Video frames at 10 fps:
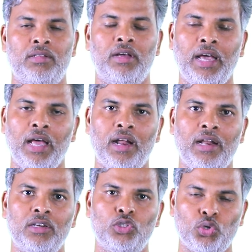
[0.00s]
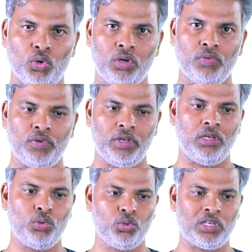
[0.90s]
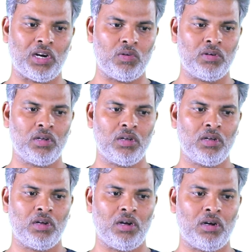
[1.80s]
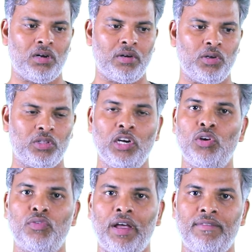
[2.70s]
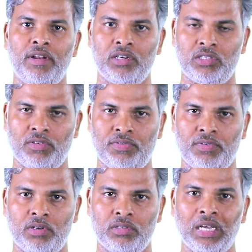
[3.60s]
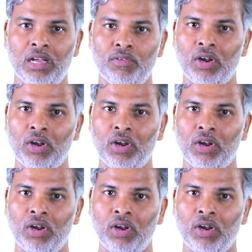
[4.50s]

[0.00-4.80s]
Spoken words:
The hairline zone, we use around 3 to 5 layers of single